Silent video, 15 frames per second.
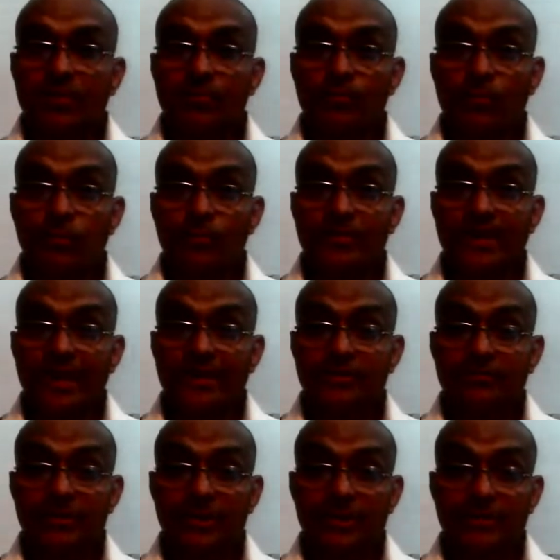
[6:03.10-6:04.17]
More
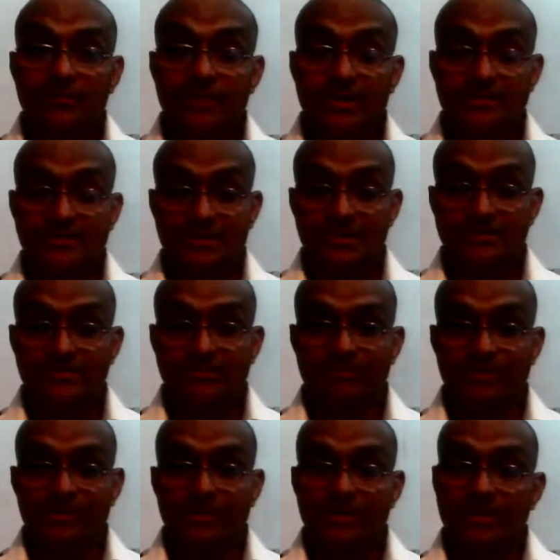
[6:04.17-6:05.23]
than 20 persons.
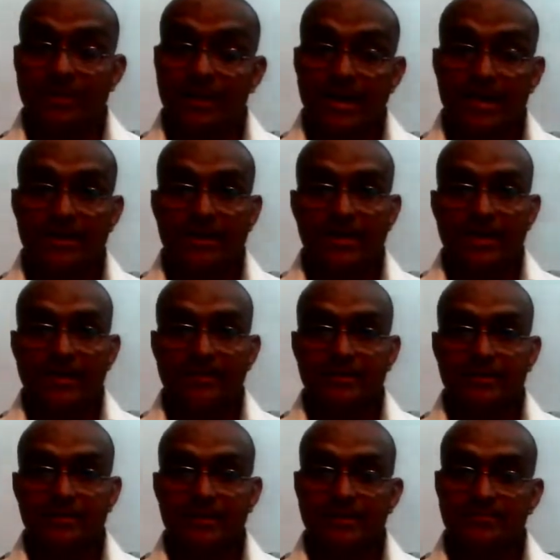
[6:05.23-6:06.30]

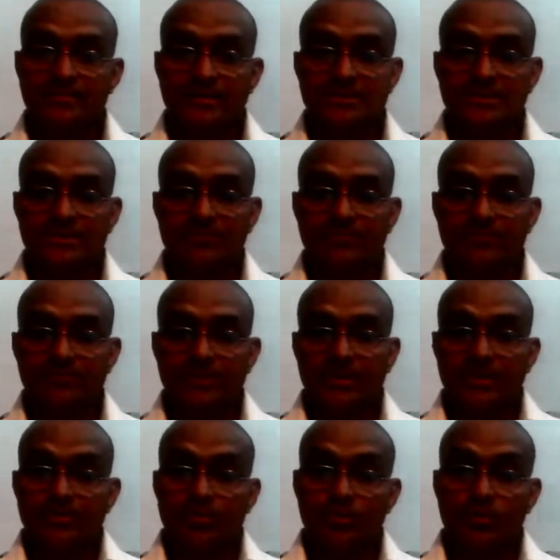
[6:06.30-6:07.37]
Underline expression.
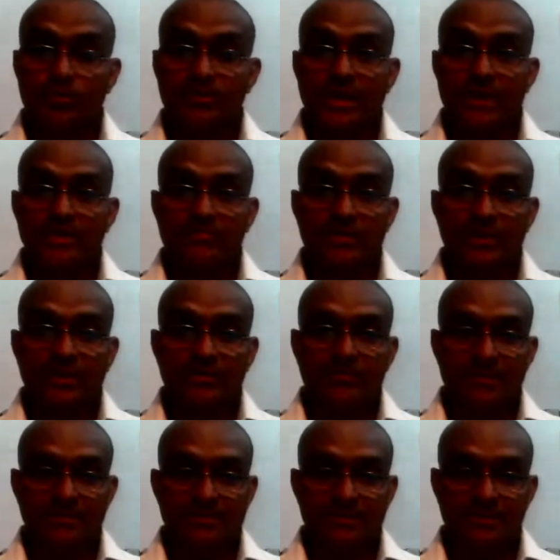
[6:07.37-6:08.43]
More than 20
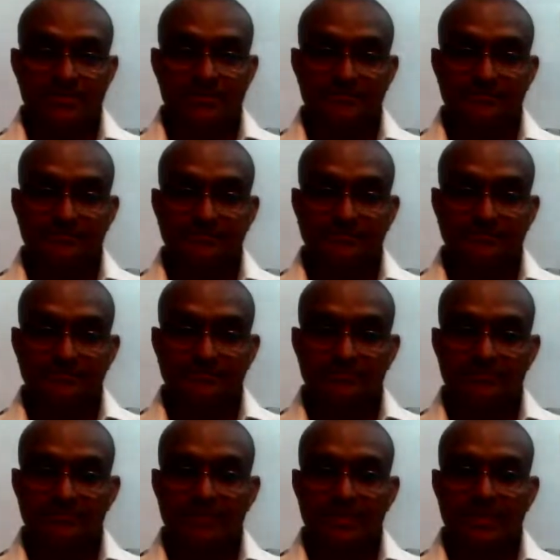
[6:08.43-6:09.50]
persons.
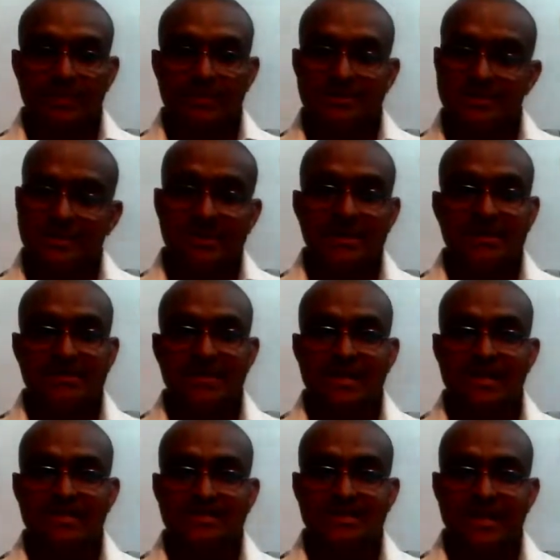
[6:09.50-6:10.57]
See, let us
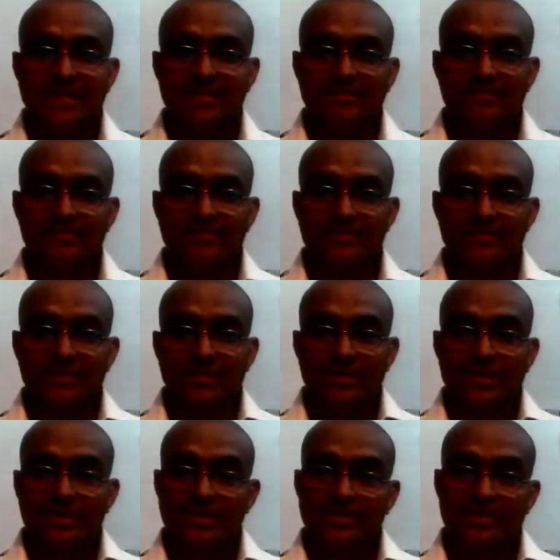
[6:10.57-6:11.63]
understand
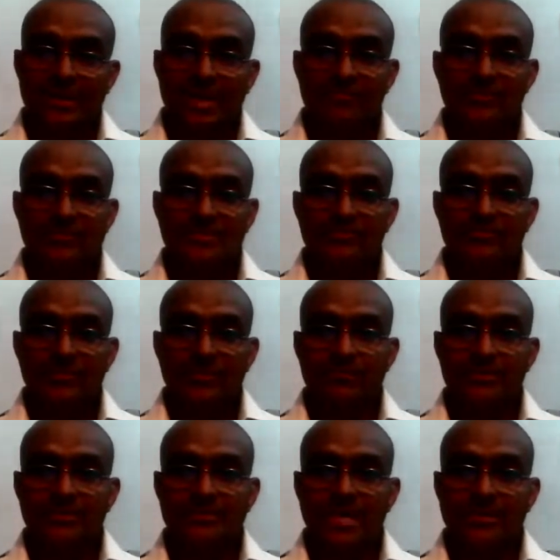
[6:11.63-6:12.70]
in the language of the
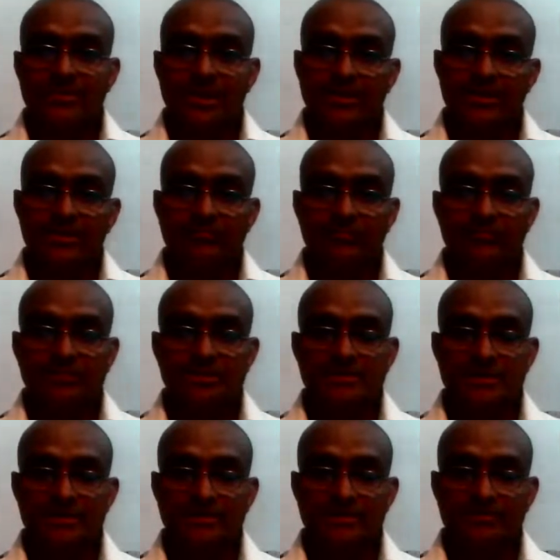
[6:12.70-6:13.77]
Companies Act
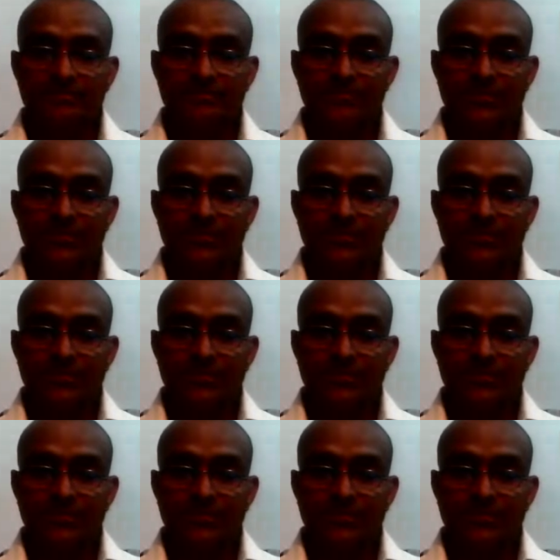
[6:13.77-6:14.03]
1956.